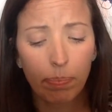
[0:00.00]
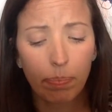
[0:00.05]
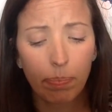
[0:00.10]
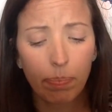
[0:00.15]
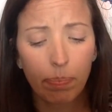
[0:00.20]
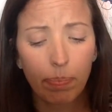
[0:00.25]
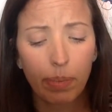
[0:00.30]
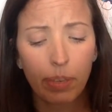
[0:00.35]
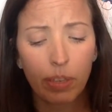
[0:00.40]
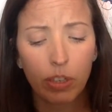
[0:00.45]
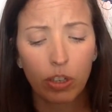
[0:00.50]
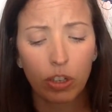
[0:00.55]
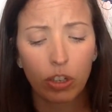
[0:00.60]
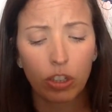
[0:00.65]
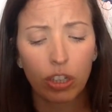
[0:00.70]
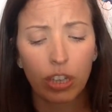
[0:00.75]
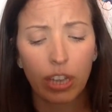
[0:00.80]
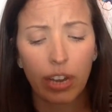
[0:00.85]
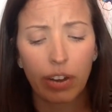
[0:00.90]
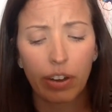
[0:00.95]
Mr.
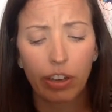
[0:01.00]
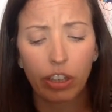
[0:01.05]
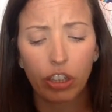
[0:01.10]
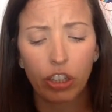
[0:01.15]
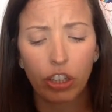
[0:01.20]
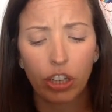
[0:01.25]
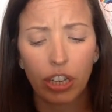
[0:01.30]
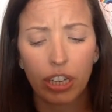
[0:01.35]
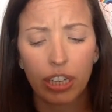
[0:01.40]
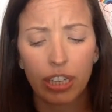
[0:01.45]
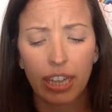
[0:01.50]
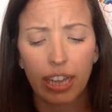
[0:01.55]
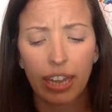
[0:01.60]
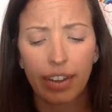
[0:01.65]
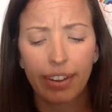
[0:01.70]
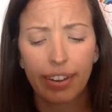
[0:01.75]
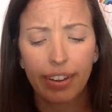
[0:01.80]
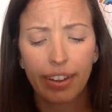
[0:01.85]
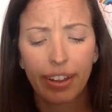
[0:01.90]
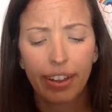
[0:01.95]
Scary shook his head.
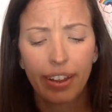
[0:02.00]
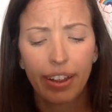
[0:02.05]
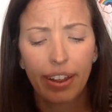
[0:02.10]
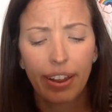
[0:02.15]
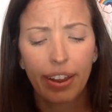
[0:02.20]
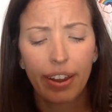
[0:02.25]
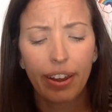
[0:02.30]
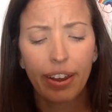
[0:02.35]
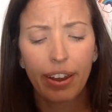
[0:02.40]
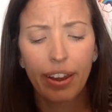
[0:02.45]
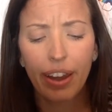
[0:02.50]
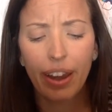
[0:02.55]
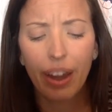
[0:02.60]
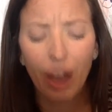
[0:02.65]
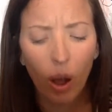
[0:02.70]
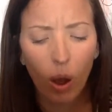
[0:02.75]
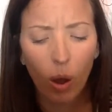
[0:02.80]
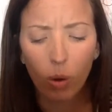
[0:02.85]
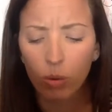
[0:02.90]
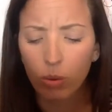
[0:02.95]

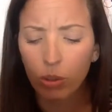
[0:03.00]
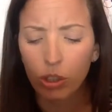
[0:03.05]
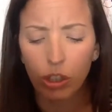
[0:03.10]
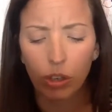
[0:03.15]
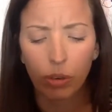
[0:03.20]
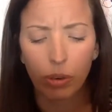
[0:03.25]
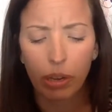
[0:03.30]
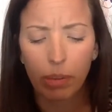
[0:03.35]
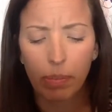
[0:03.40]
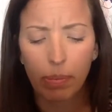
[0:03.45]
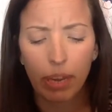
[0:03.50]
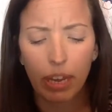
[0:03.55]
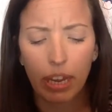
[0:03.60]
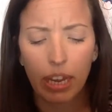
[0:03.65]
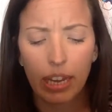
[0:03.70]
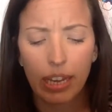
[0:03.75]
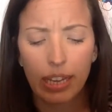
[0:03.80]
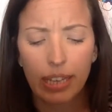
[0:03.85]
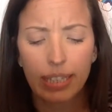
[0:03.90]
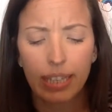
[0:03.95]
No, Junie
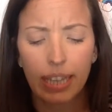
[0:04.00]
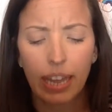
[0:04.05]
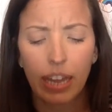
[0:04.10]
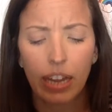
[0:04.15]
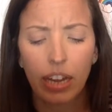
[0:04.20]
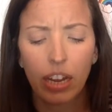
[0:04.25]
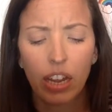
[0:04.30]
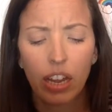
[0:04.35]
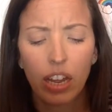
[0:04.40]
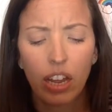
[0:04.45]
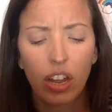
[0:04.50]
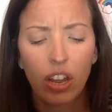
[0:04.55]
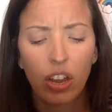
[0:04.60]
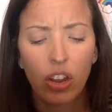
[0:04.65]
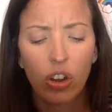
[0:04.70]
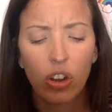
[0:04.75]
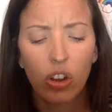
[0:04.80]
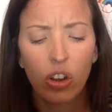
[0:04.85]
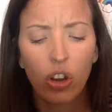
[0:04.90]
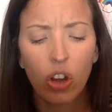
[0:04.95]
B, he said.
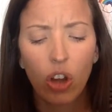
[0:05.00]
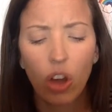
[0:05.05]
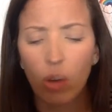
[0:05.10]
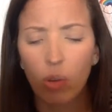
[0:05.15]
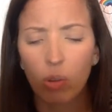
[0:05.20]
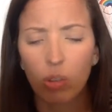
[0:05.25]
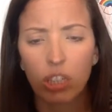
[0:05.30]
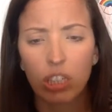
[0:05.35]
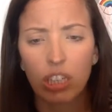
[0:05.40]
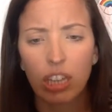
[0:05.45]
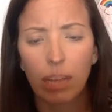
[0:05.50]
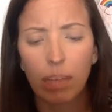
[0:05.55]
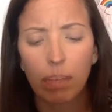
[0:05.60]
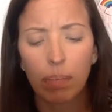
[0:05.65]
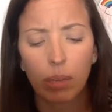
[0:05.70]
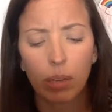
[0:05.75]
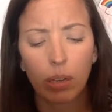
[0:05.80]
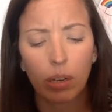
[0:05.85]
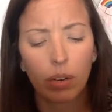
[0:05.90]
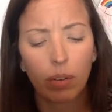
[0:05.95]
No
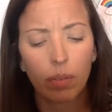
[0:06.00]
stapler.